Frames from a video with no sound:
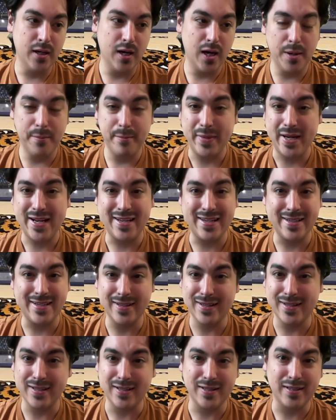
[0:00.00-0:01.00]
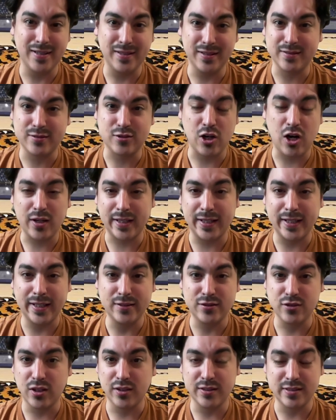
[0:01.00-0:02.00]
media talking
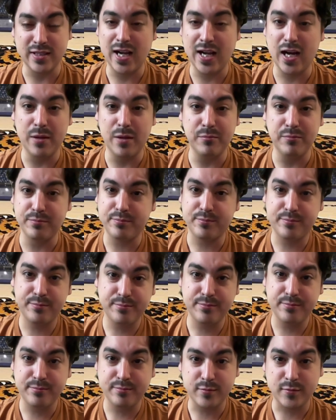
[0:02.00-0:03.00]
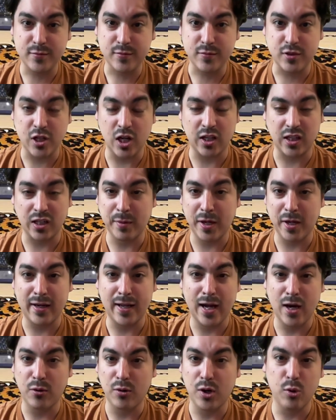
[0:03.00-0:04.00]
heads all the time talking about
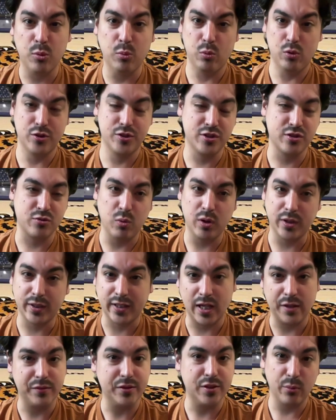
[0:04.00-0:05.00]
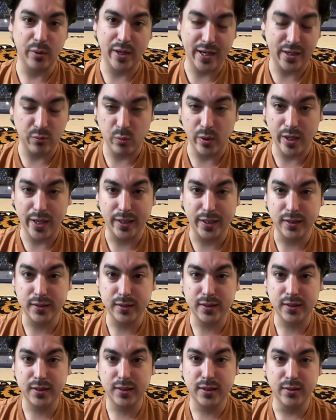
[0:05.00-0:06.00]
how, we're just one Kevin Durant away.
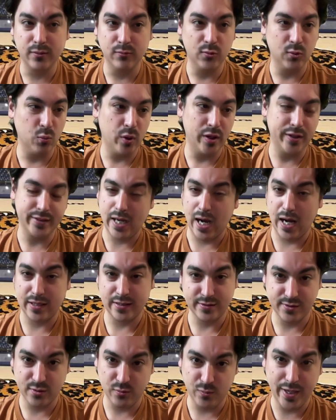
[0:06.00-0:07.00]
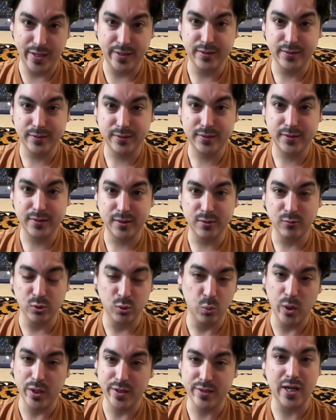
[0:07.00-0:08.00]
We're one Giannis away. We're
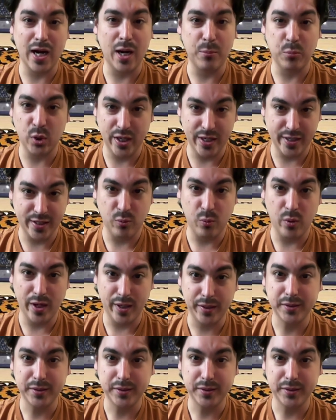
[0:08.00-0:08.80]
one Tom Brady away.